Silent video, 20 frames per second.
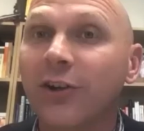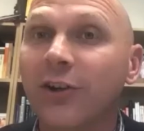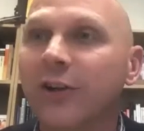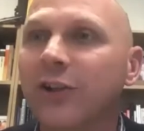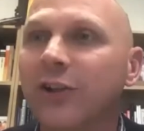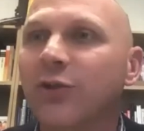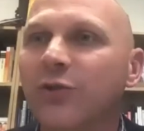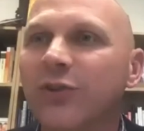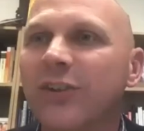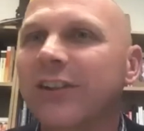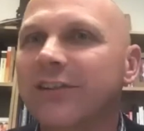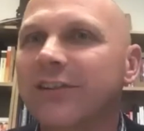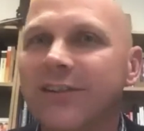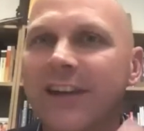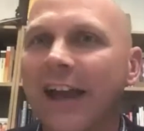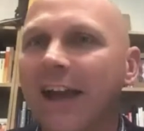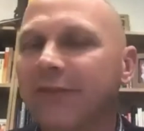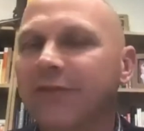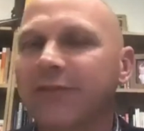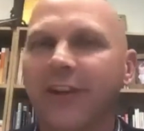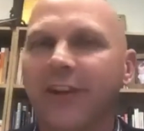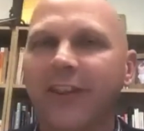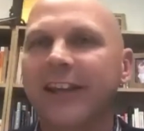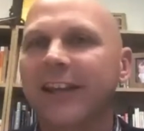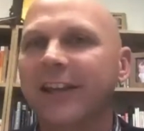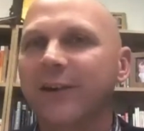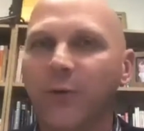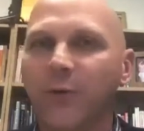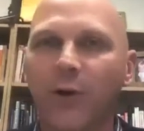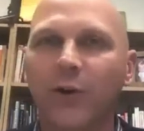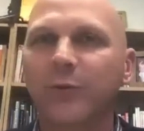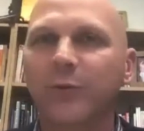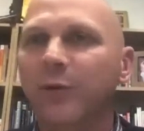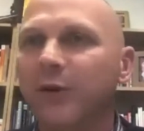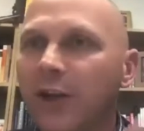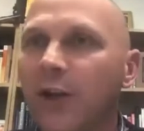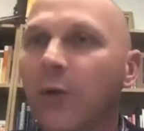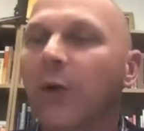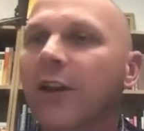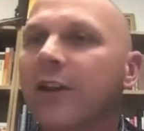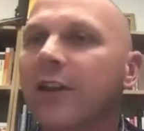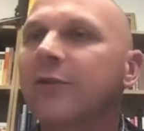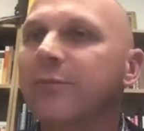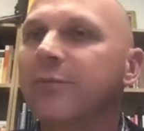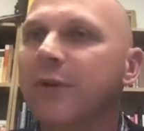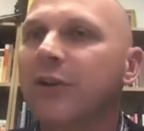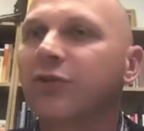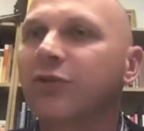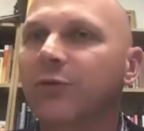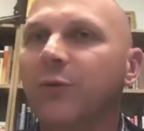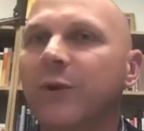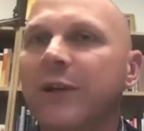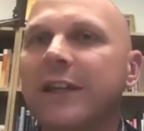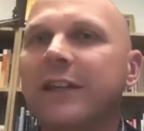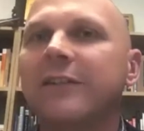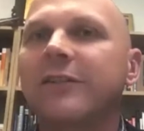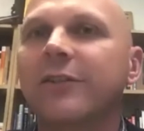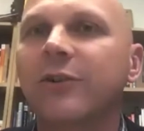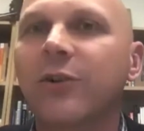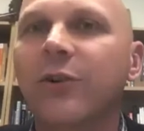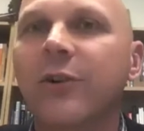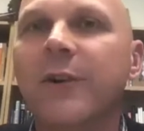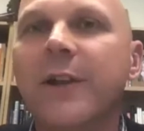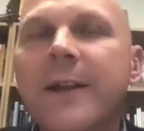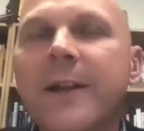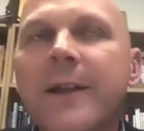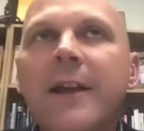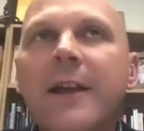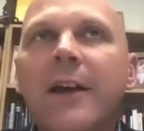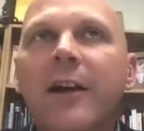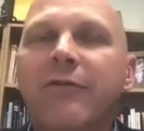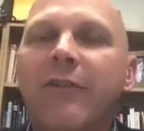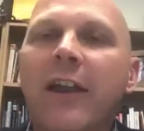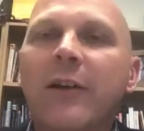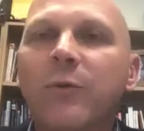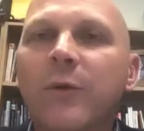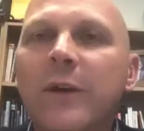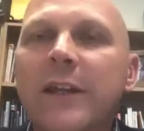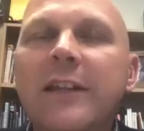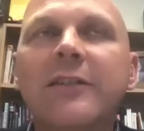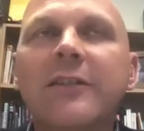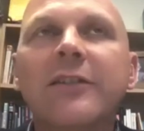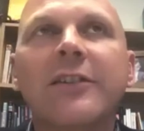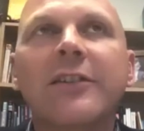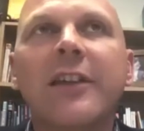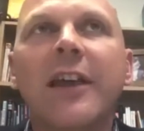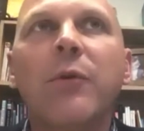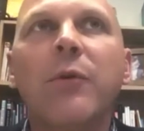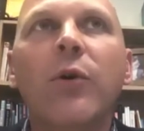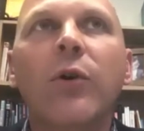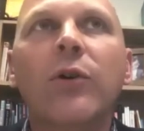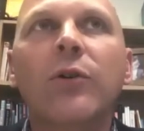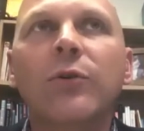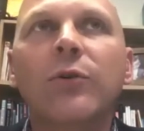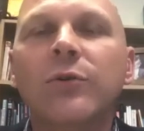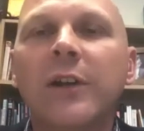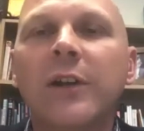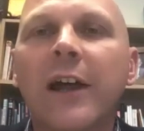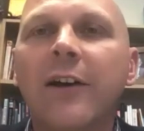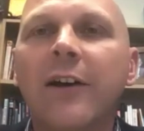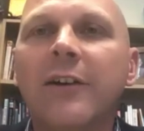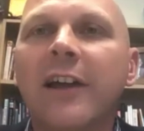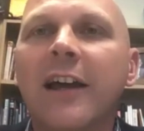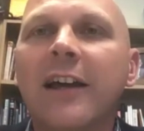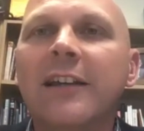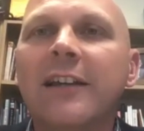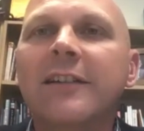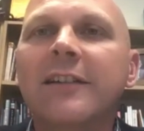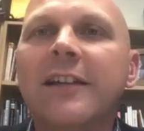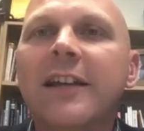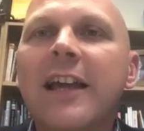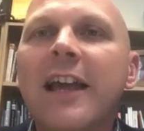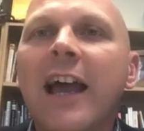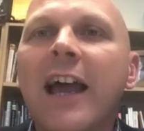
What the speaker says: know, UCCF, I think it was. But, you know, one of these mission weeks or event weeks, as they're more called nowadays.